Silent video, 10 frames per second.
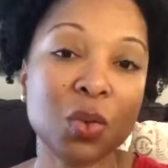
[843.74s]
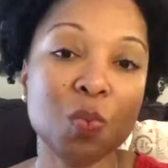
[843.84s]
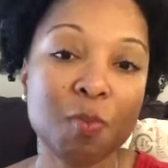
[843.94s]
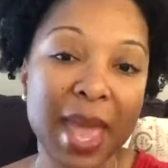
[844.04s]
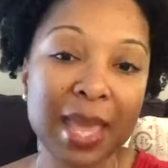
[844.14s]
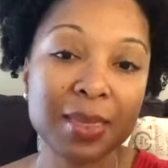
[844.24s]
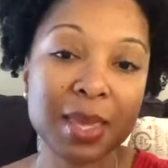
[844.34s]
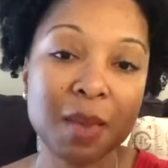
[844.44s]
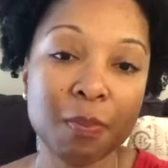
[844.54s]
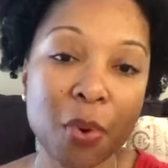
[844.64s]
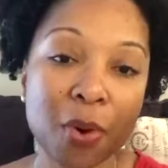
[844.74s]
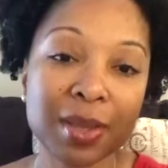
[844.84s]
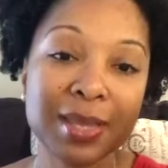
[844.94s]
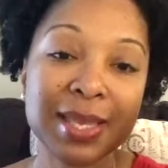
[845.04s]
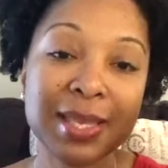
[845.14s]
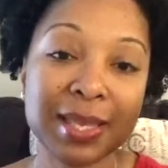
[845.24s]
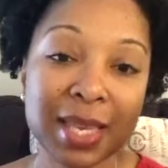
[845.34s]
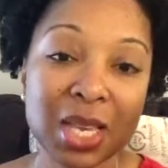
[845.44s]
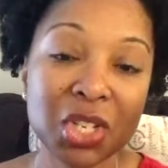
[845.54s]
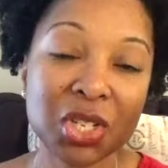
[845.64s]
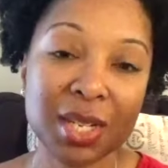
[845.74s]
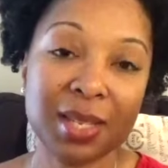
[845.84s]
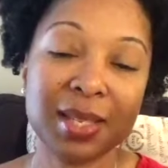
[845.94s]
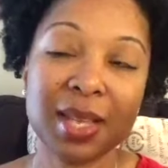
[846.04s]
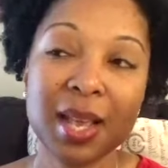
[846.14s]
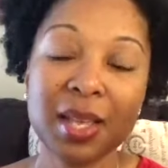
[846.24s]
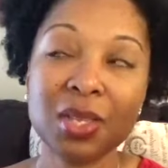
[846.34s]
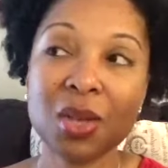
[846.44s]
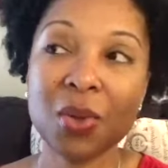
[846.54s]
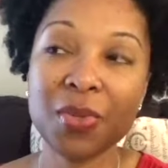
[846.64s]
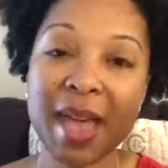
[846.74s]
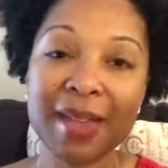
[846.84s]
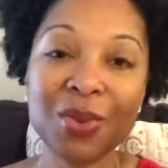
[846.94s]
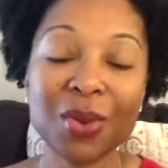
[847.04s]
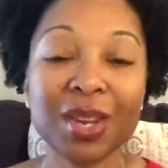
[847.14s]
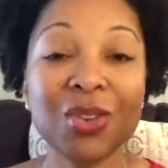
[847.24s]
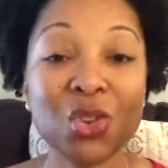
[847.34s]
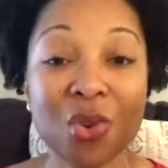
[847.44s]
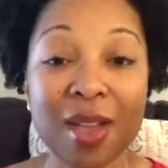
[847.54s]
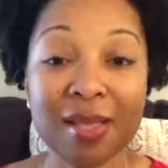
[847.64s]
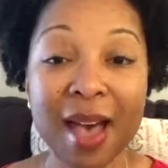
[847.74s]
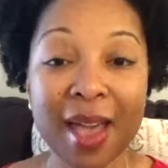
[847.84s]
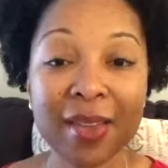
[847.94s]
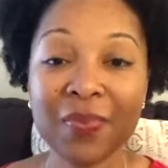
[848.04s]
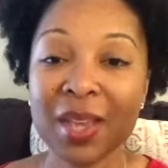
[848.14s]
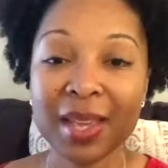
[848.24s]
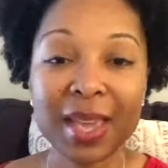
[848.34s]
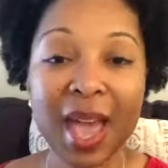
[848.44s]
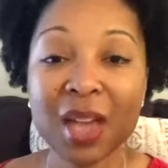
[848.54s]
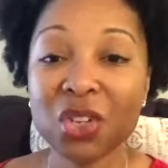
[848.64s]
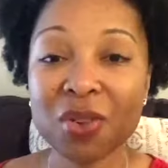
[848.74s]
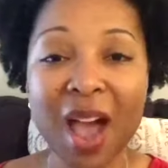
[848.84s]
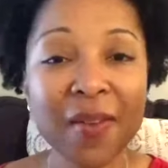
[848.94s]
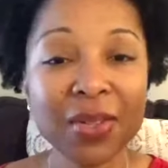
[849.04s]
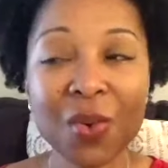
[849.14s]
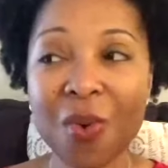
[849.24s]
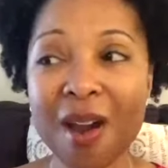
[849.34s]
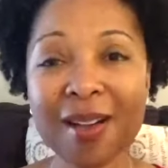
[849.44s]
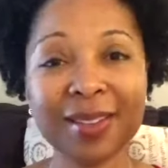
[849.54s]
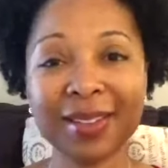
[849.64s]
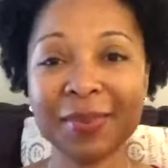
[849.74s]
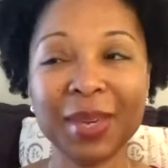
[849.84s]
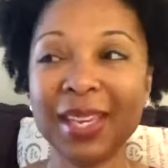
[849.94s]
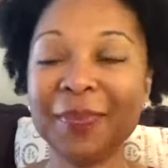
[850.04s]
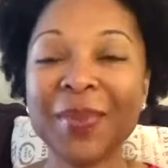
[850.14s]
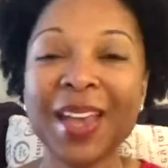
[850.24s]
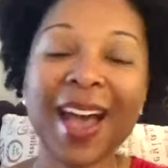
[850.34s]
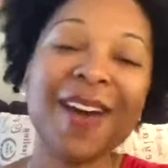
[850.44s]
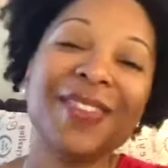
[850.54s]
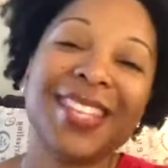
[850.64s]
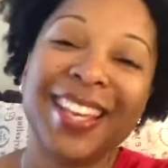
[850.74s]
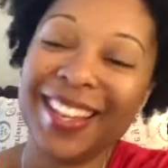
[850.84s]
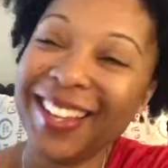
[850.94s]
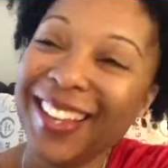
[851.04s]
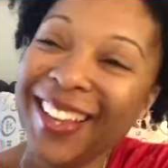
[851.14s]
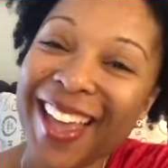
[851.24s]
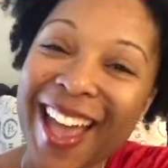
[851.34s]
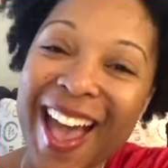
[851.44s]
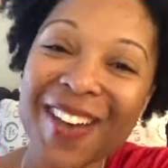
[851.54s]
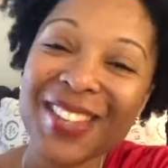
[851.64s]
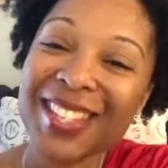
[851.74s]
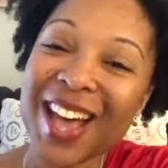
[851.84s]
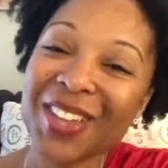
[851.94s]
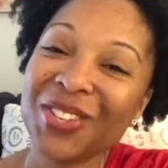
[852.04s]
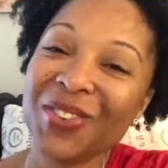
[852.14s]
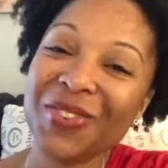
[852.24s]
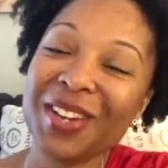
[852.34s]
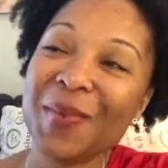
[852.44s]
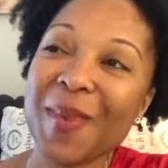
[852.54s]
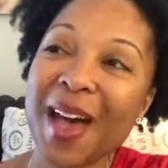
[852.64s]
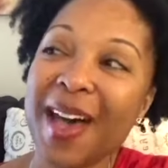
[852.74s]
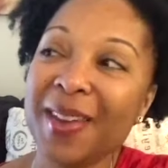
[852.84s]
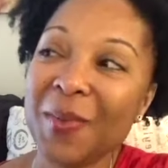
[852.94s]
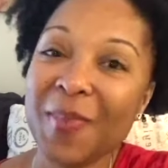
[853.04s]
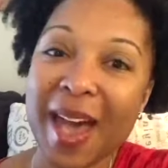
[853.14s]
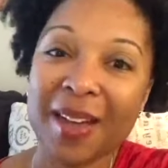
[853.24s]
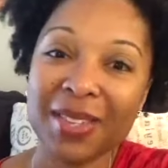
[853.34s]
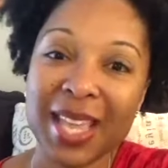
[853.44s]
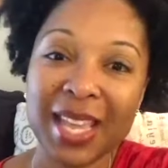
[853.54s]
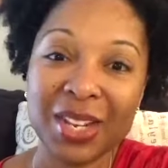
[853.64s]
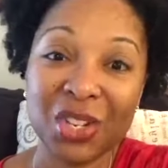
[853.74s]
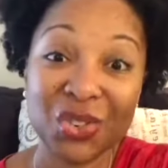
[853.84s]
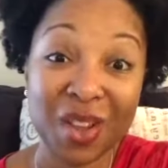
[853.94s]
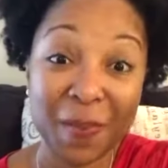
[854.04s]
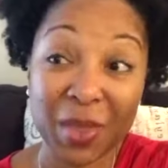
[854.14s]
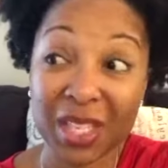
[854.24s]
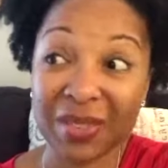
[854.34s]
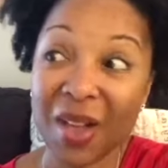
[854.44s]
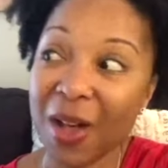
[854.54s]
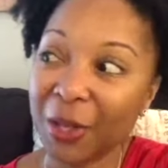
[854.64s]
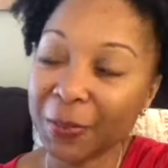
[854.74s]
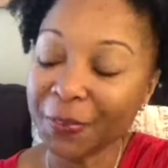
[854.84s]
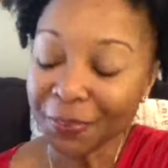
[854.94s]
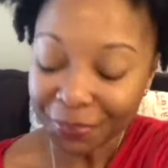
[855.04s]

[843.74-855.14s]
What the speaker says: to make the important decisions so that you can enjoy life. Yeah, traveling the world. I mean, I was talking to a friend of mine about taking a trip this fall,